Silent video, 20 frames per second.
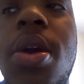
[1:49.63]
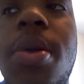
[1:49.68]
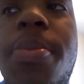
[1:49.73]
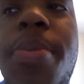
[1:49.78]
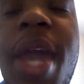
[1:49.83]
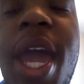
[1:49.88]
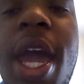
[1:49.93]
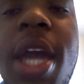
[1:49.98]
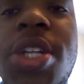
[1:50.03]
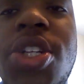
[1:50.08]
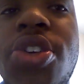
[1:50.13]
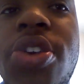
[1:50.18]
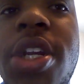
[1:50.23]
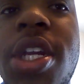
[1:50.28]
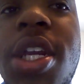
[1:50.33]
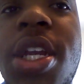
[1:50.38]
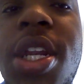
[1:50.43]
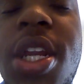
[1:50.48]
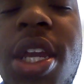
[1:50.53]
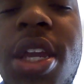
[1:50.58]

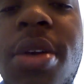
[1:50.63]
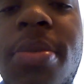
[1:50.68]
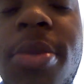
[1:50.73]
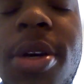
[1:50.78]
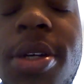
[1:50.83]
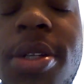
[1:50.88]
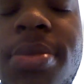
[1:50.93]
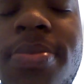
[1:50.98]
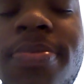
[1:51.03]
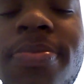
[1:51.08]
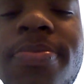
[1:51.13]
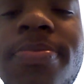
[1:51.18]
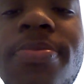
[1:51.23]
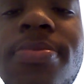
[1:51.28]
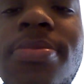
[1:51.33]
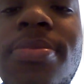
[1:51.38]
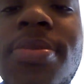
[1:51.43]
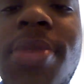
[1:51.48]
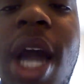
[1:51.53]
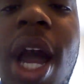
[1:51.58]
Patrick and Emma.
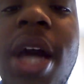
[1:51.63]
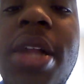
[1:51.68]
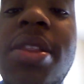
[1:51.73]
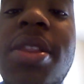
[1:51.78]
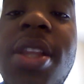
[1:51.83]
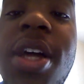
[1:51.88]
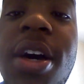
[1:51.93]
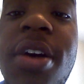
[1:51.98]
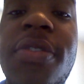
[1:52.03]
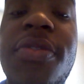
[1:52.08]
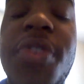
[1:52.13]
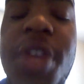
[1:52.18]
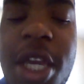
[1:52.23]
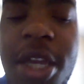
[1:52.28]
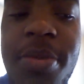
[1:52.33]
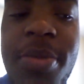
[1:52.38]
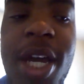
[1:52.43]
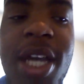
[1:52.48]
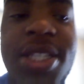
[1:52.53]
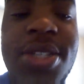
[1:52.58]
I love
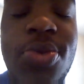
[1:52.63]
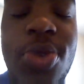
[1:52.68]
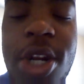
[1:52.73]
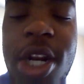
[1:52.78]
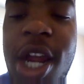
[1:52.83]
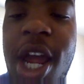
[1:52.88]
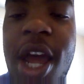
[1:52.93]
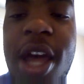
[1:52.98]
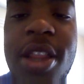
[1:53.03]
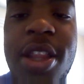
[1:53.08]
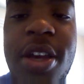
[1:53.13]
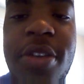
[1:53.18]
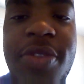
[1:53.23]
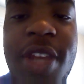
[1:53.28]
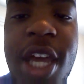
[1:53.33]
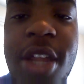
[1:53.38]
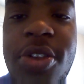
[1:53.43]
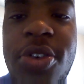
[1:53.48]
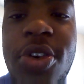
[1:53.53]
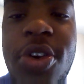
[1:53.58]
Emma. I swear to God, I love
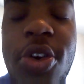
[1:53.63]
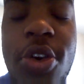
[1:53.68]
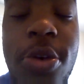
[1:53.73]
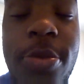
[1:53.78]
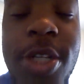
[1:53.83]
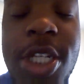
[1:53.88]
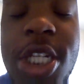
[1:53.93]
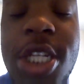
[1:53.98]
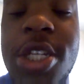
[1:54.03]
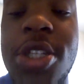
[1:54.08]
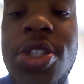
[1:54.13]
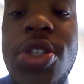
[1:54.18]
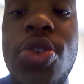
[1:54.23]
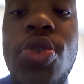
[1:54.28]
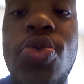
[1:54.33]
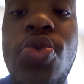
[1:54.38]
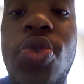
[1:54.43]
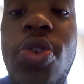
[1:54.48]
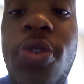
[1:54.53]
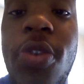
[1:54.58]
that little girl, but she is
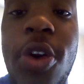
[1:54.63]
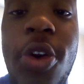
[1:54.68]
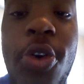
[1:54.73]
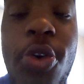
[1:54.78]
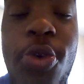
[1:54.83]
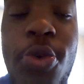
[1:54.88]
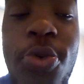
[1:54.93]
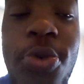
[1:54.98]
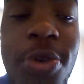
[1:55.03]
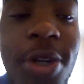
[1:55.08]
too grown.